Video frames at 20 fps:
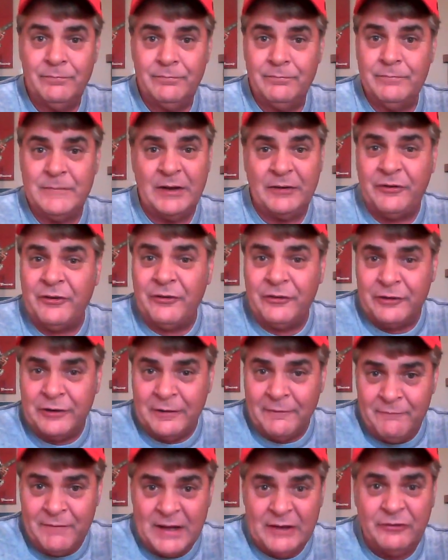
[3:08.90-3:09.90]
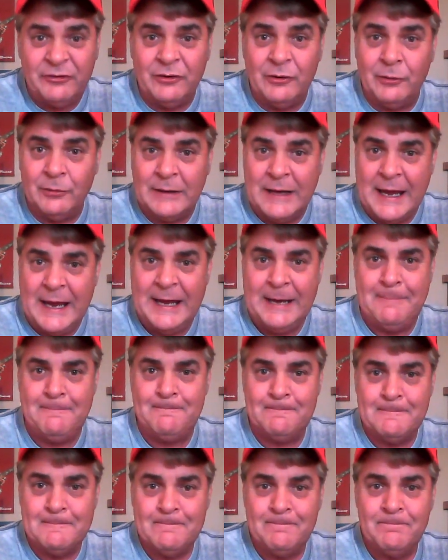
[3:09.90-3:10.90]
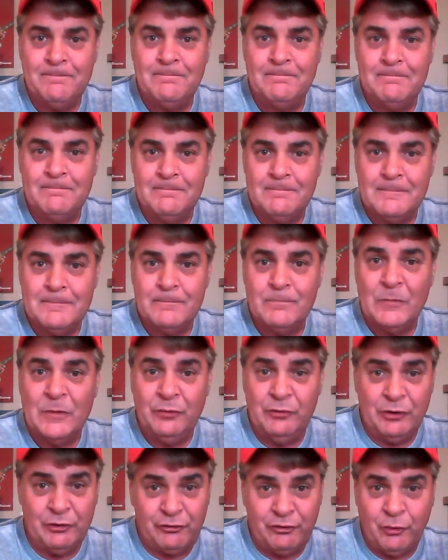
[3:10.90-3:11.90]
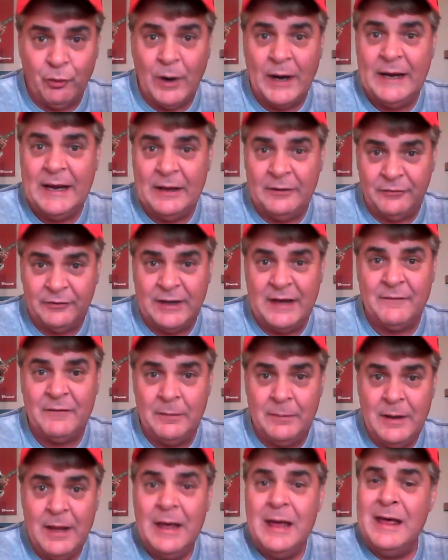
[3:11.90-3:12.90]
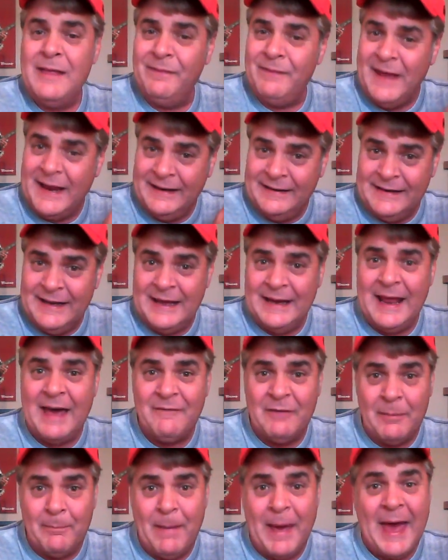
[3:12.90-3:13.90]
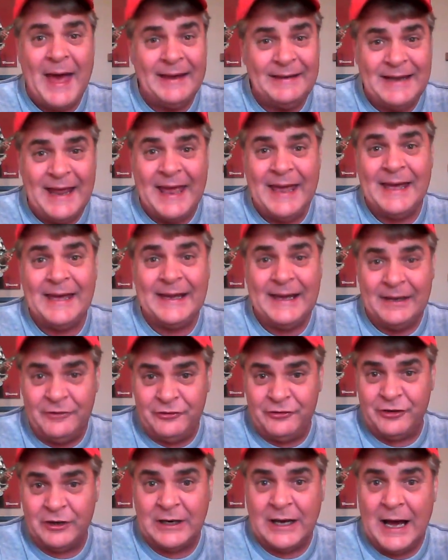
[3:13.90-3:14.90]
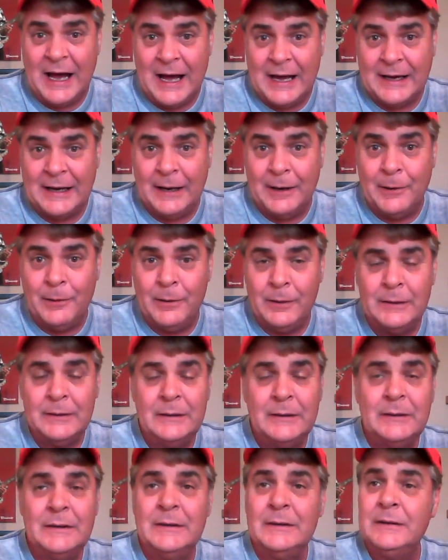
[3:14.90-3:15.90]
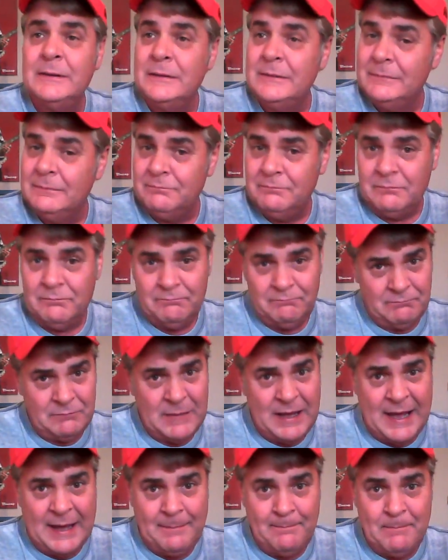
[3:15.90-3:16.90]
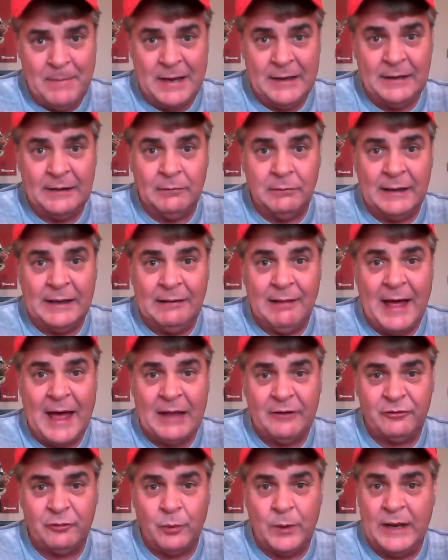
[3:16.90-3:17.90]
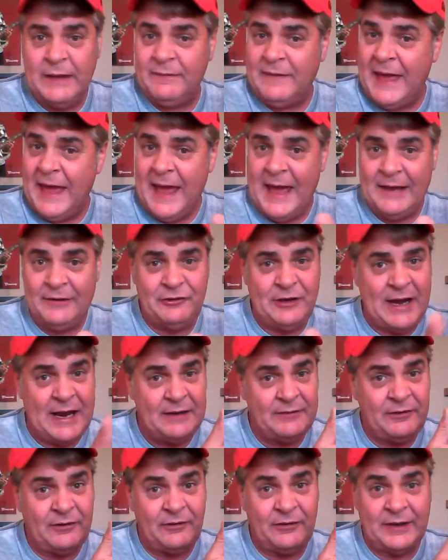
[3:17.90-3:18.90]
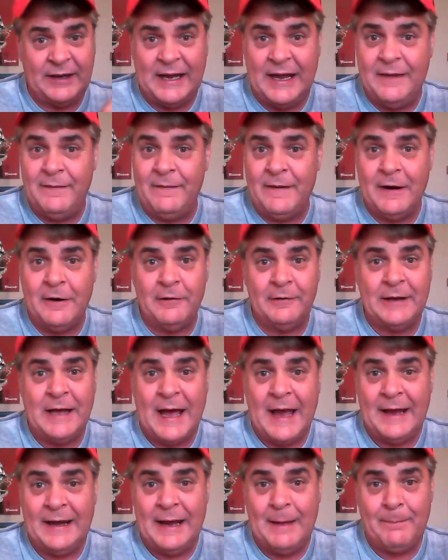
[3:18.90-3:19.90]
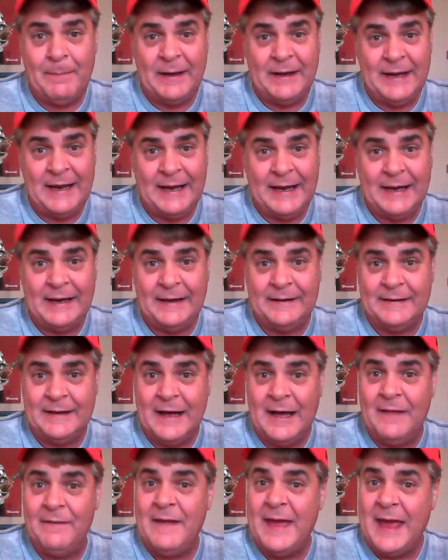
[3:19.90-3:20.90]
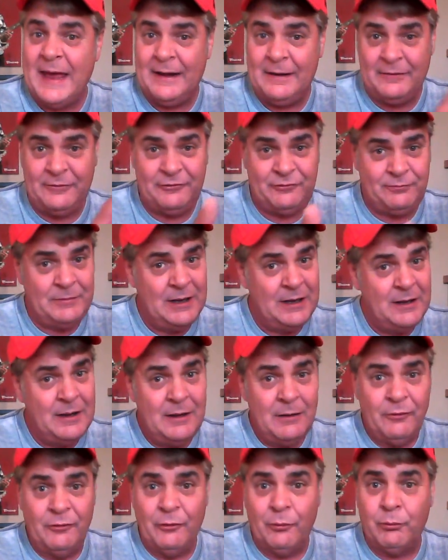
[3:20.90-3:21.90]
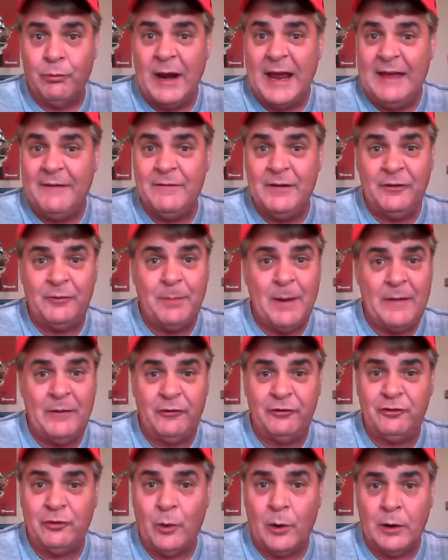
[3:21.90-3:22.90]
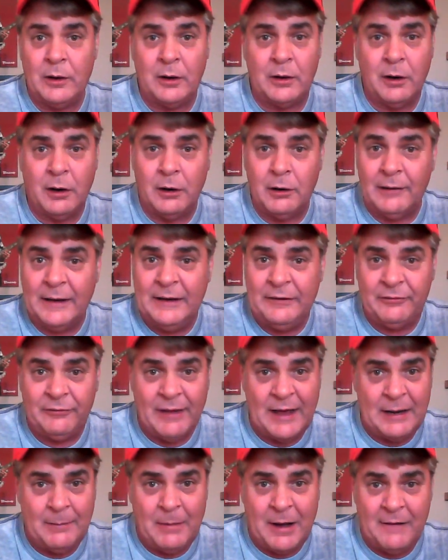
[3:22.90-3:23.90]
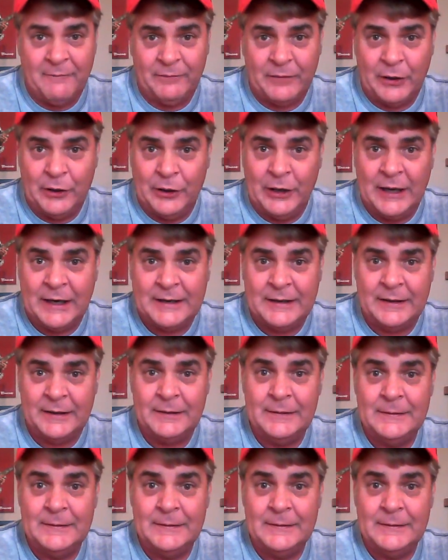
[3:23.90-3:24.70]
This is a divisional game. Detroit has given... They did have a bad day against Chicago. Admittedly, last week, they had chances of getting there and tie it up. They didn't get it done. They had the Ravens by the short and curlies. Let them off the hook.